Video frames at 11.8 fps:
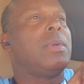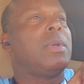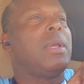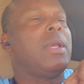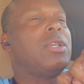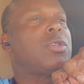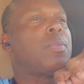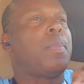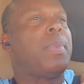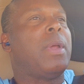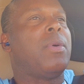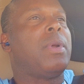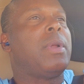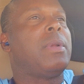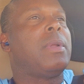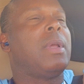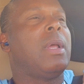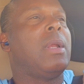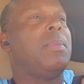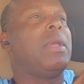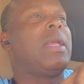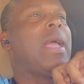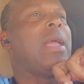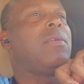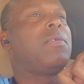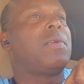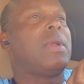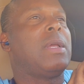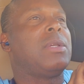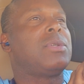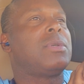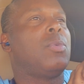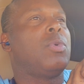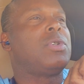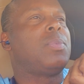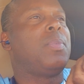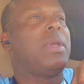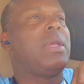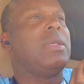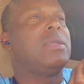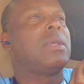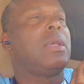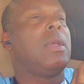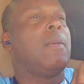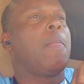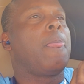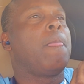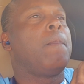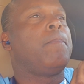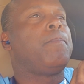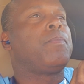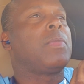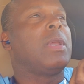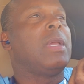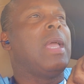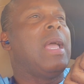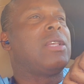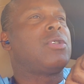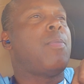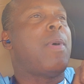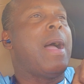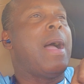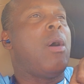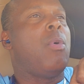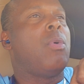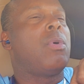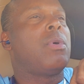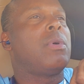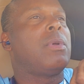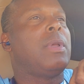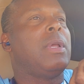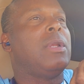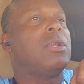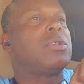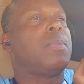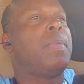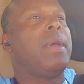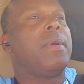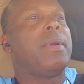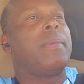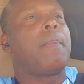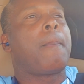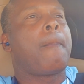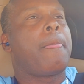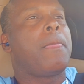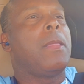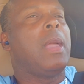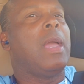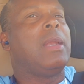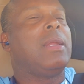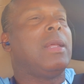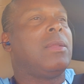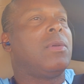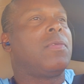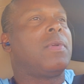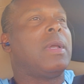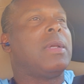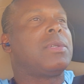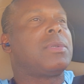is spirit and it became flesh, which means it has power in the spirit and in the flesh.